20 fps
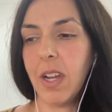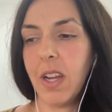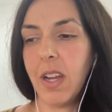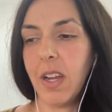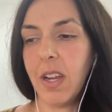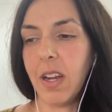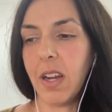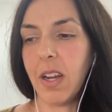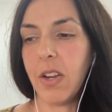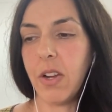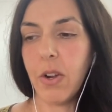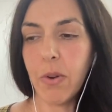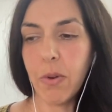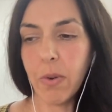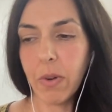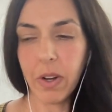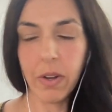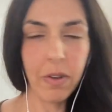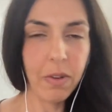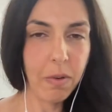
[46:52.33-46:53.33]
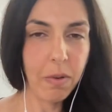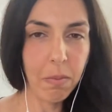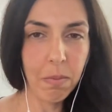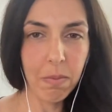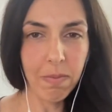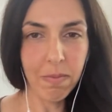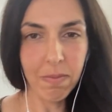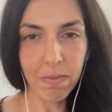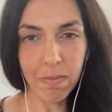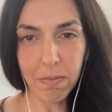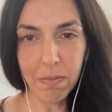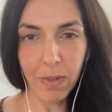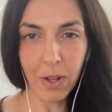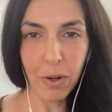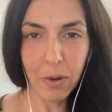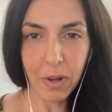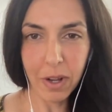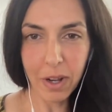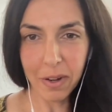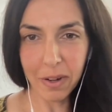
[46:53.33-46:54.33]
a no code,
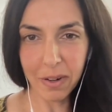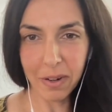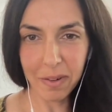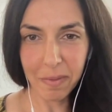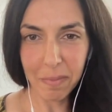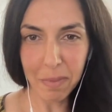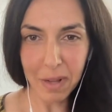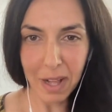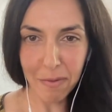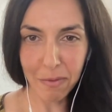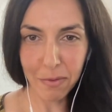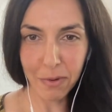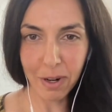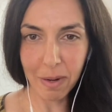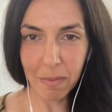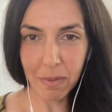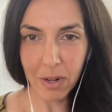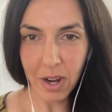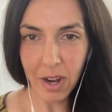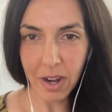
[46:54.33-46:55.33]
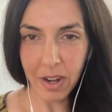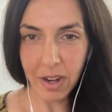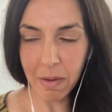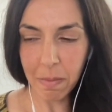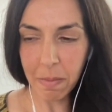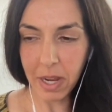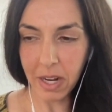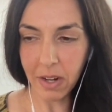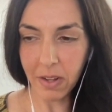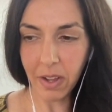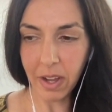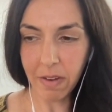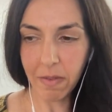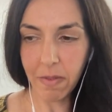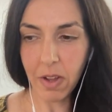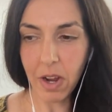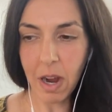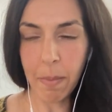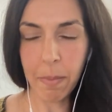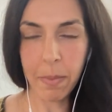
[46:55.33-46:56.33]
low code platform to automate a lot of
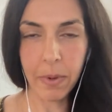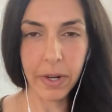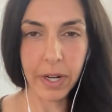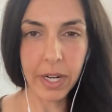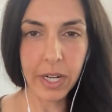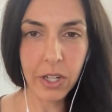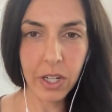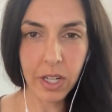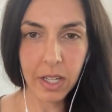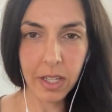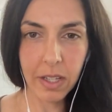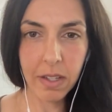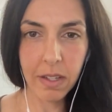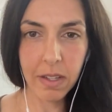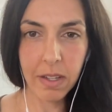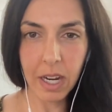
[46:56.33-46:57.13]
the operations